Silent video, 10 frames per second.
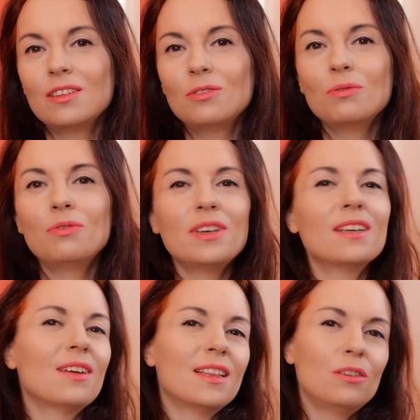to feel
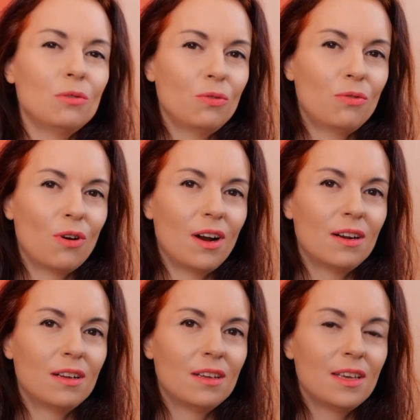gratitude for,
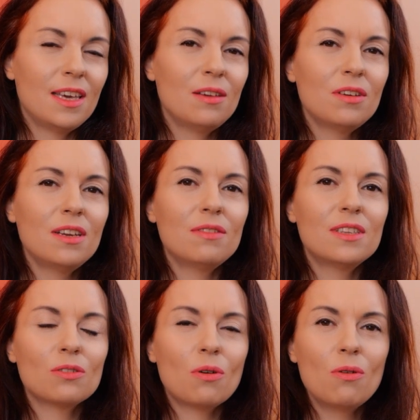even if
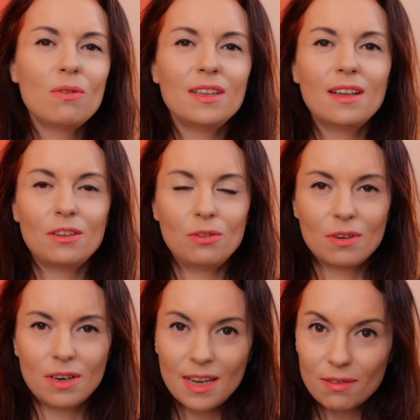it's only that
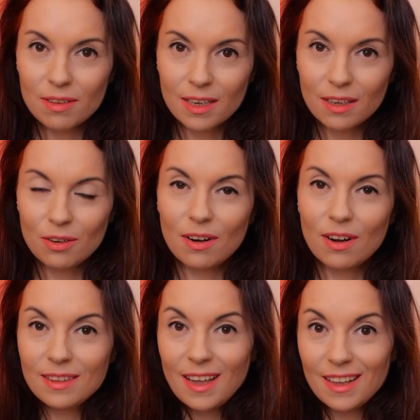you're living, you're
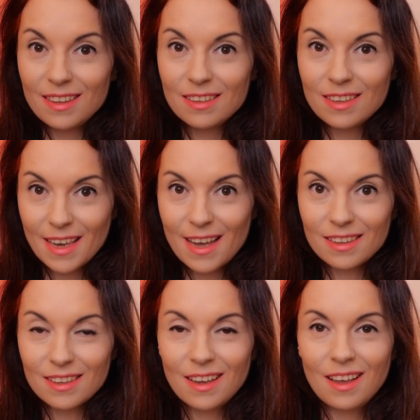not dead yet.
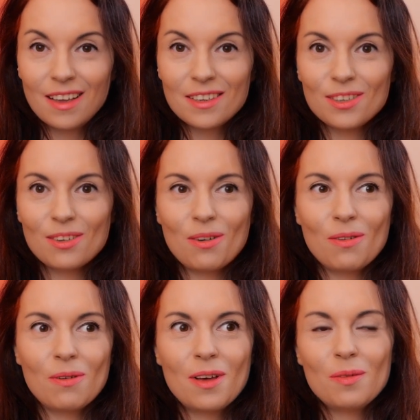
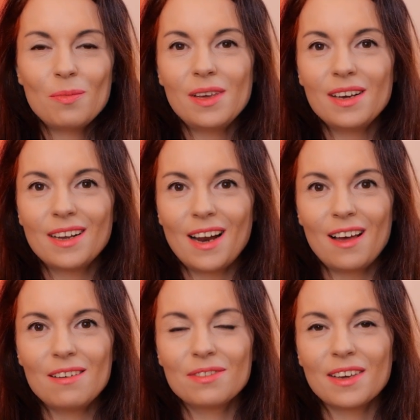So being
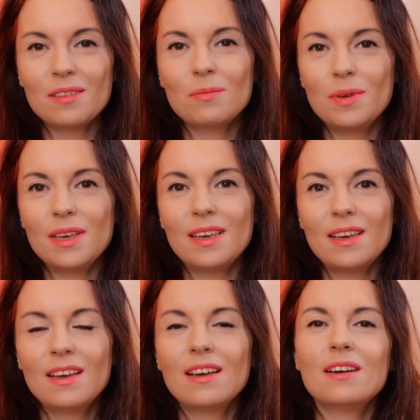alive can be
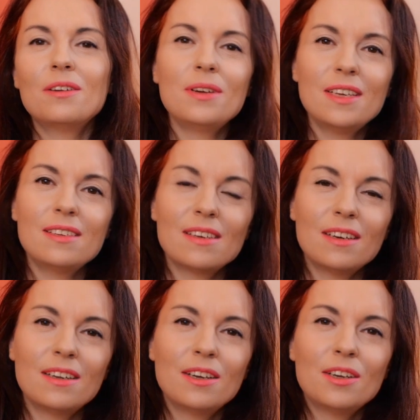a
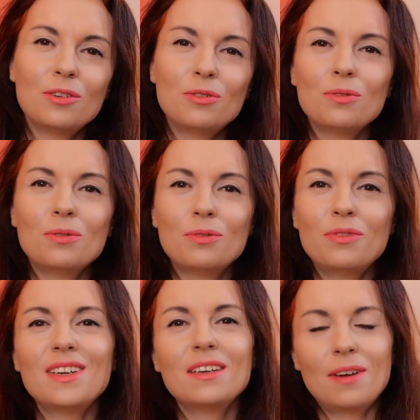reason to
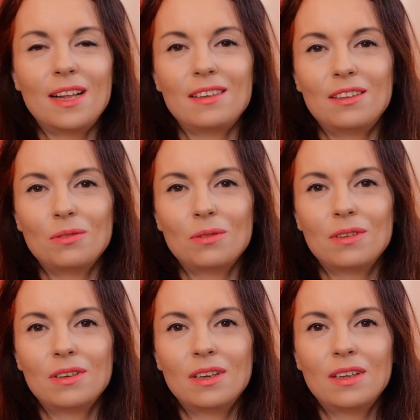feel gratitude.
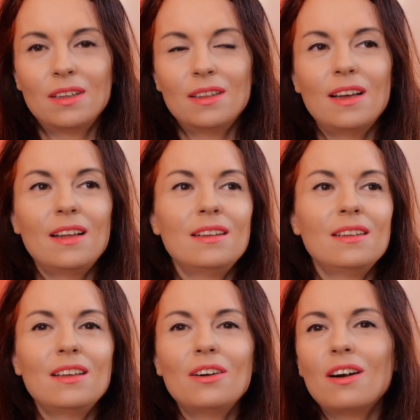Then
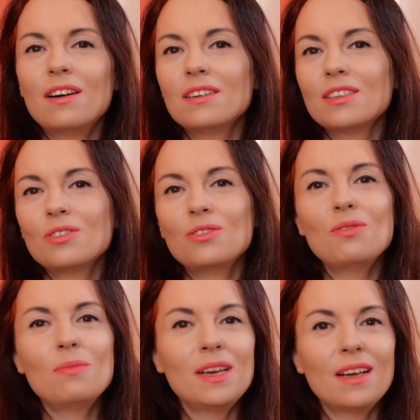there are
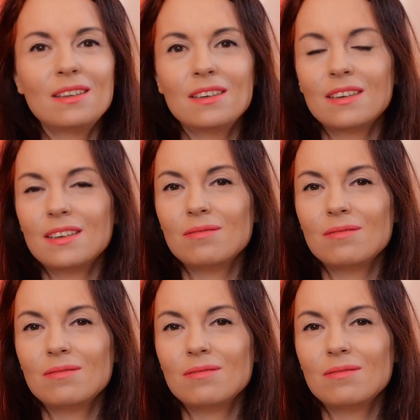so many other